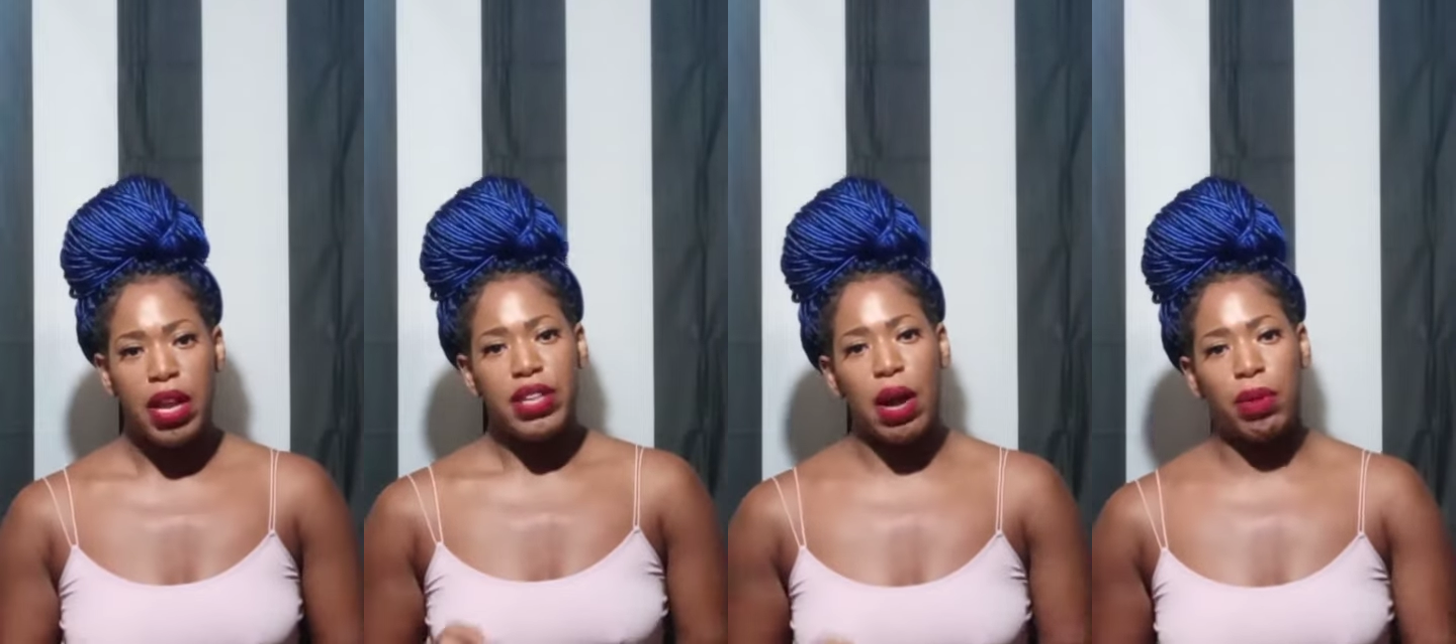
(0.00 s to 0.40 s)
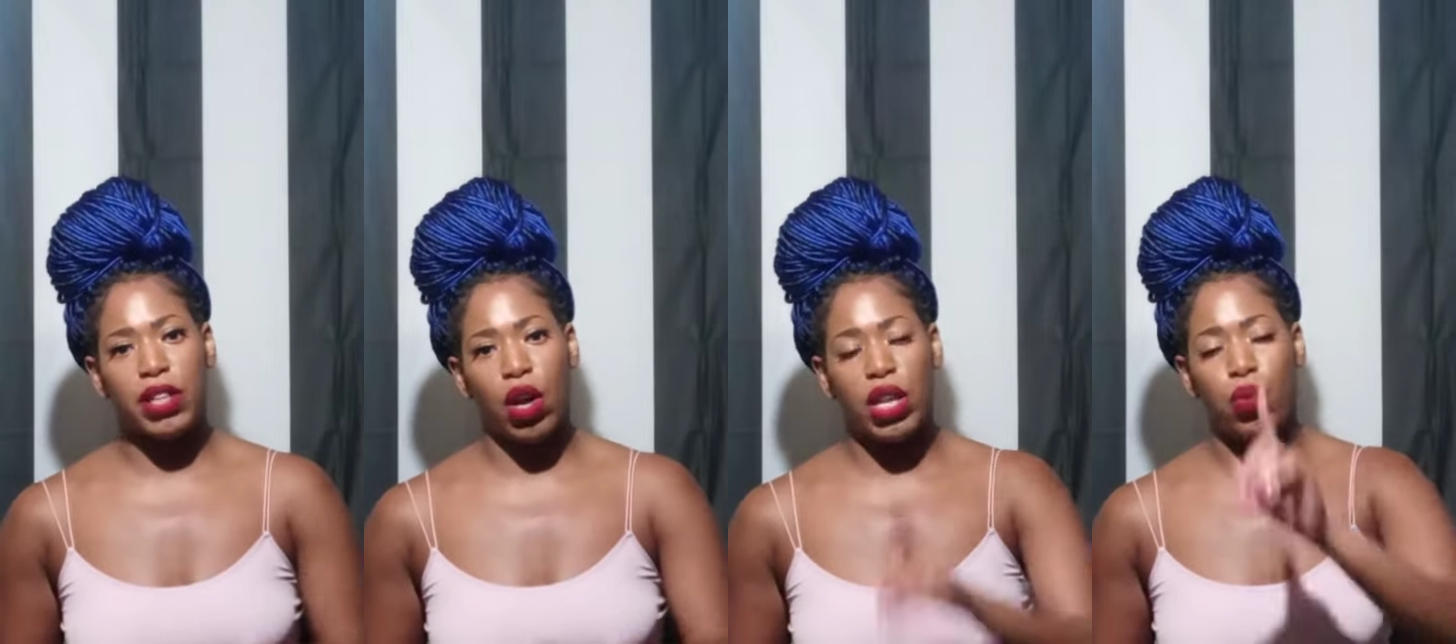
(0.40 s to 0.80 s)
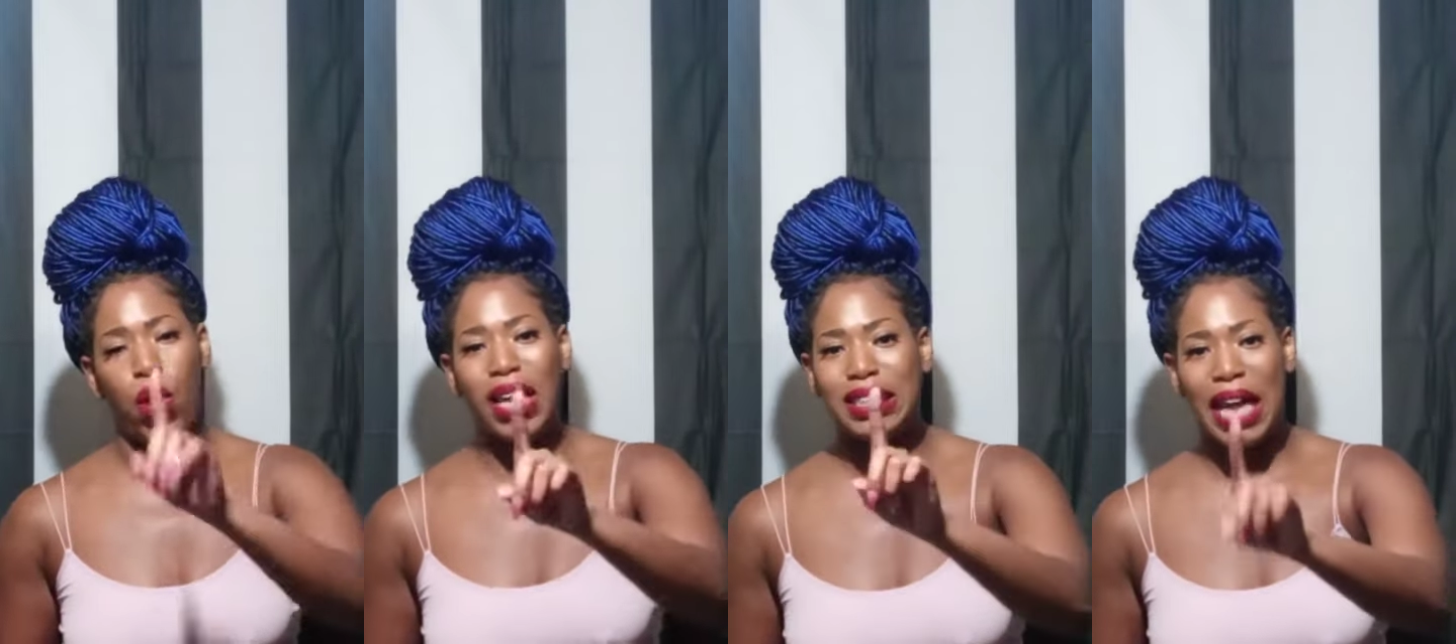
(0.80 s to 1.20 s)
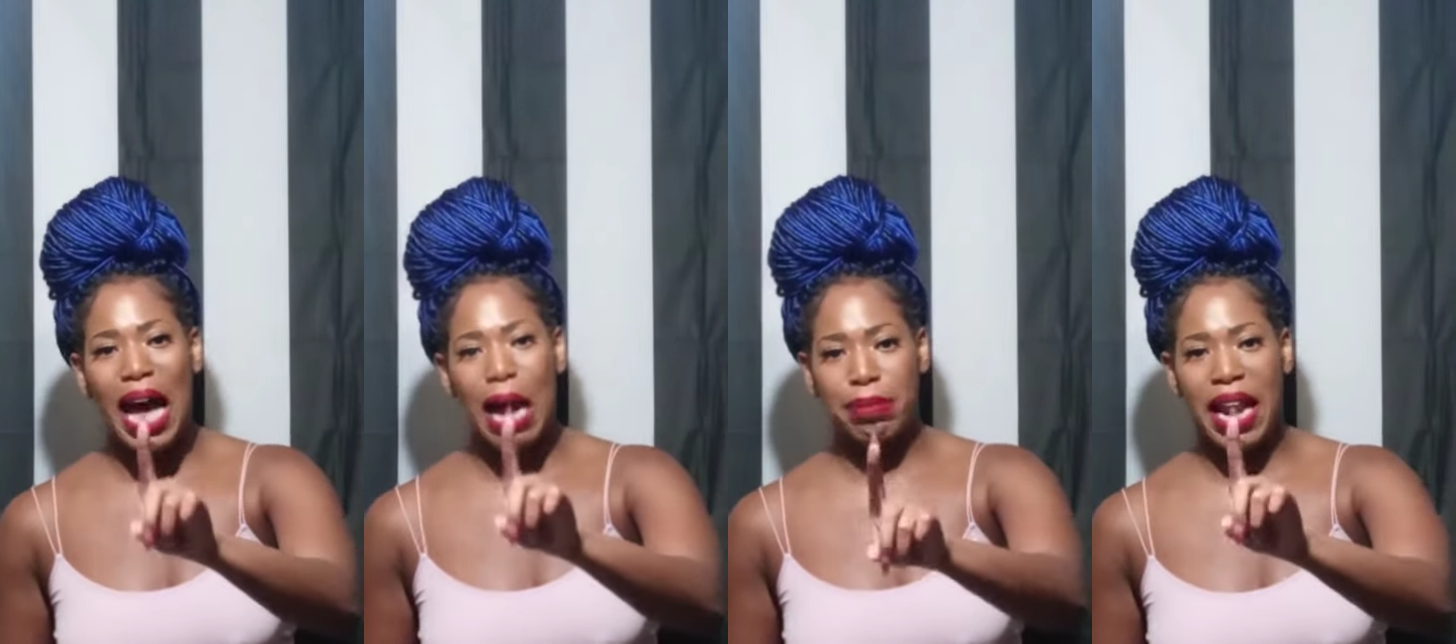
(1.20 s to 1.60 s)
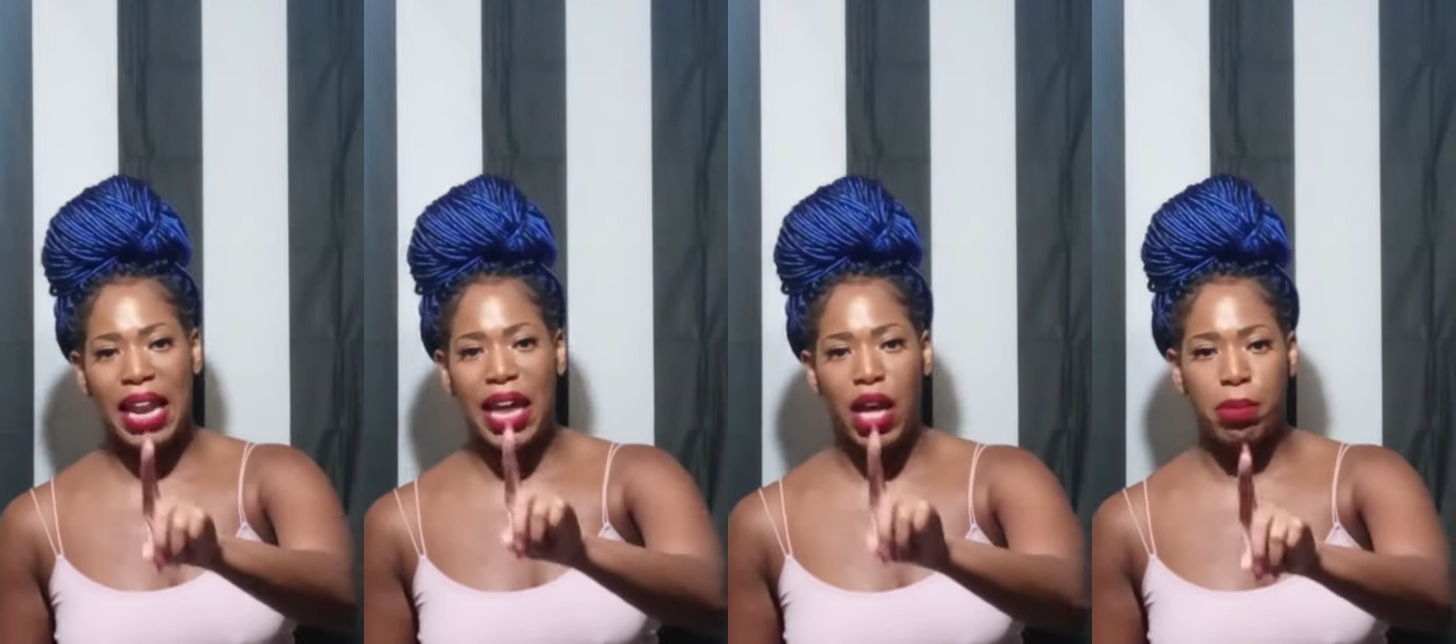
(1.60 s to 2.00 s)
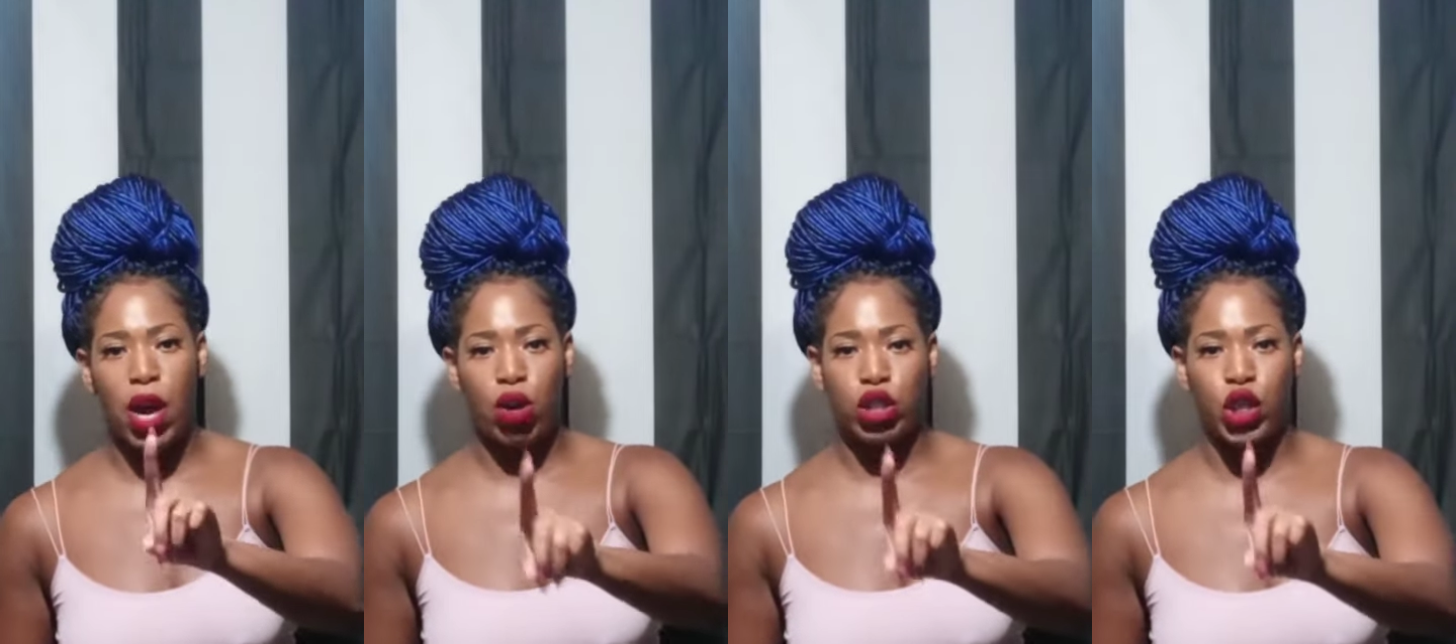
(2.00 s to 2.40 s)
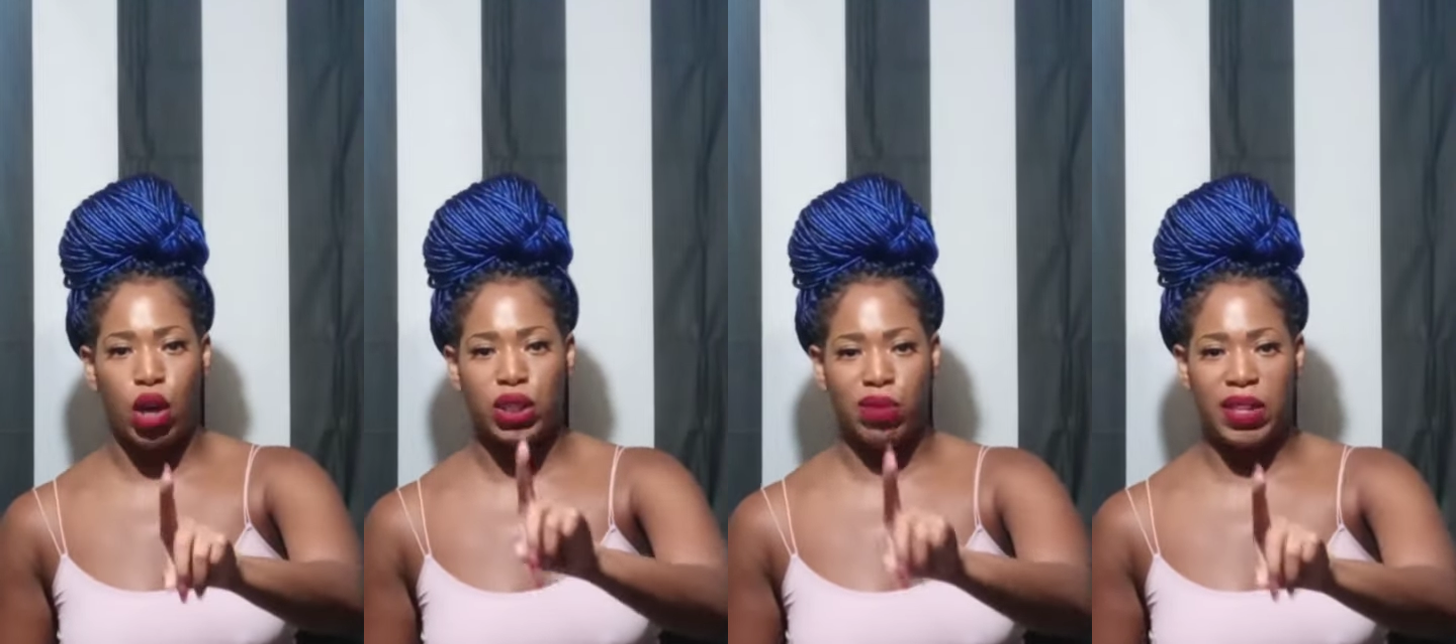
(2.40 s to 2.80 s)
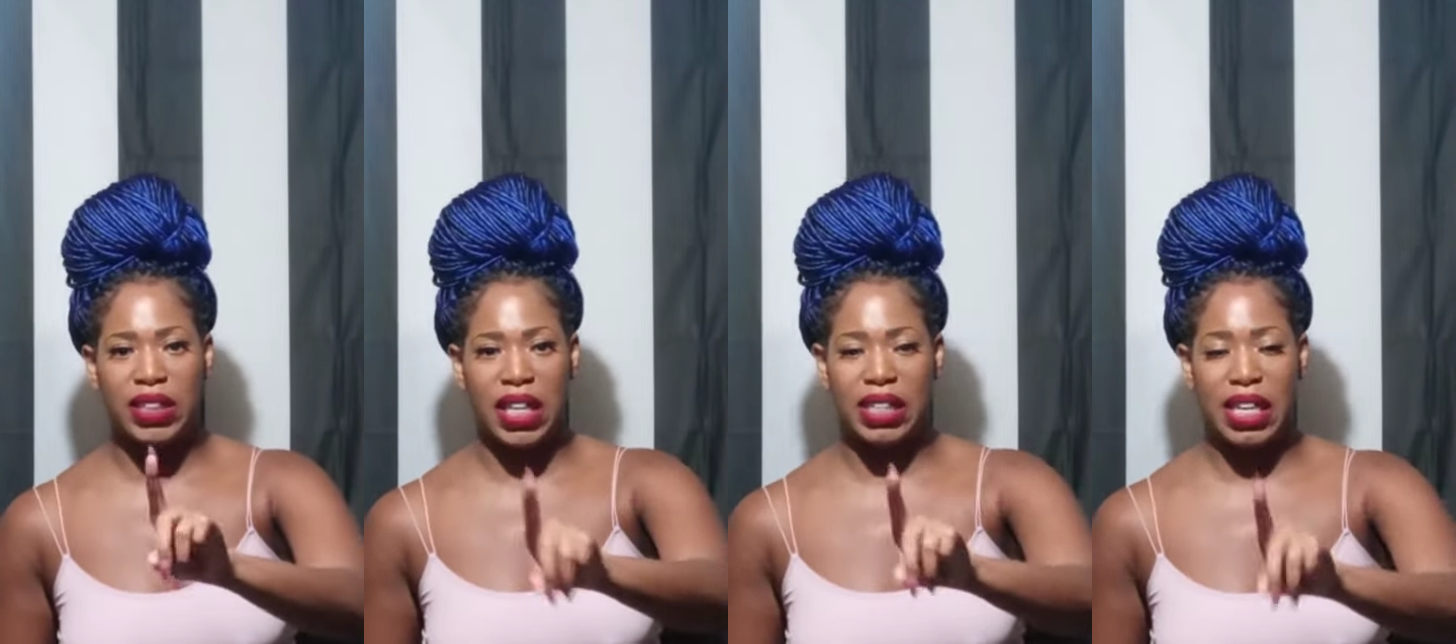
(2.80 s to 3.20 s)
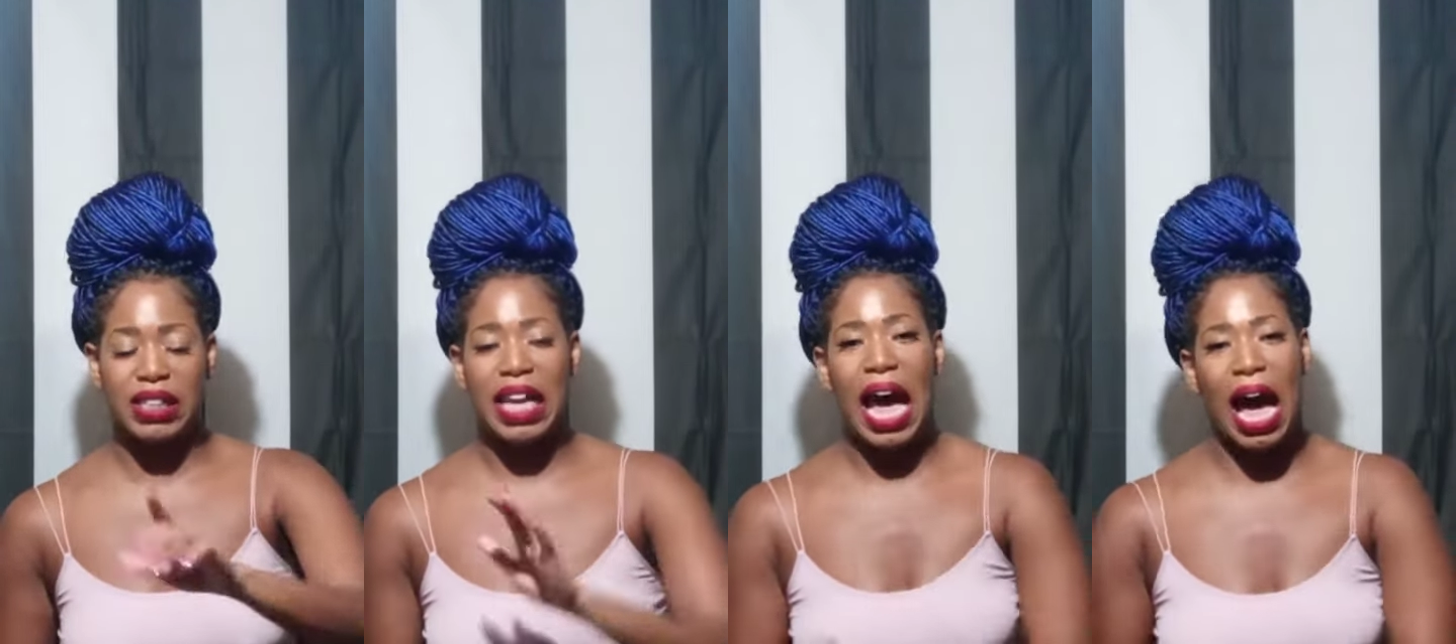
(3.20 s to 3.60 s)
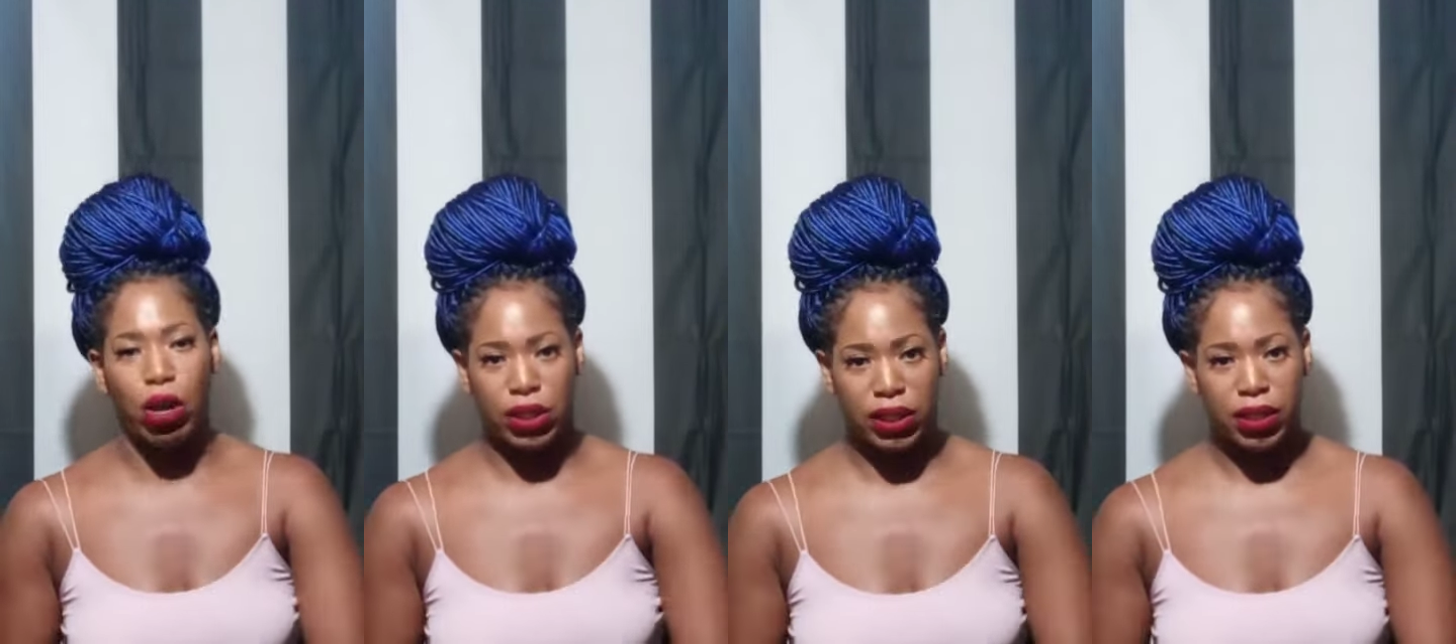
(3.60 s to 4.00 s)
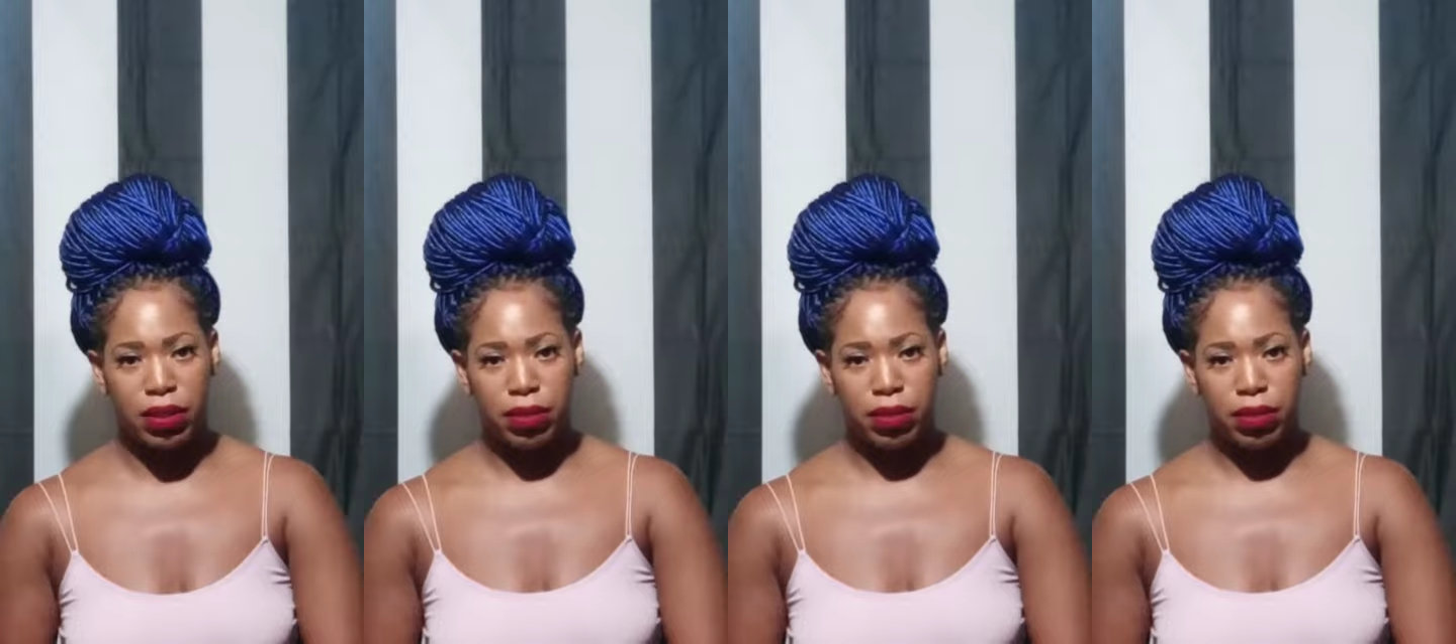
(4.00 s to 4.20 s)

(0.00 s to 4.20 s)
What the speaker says: there was only one time that I let him go to Joseph and Cynthia's house.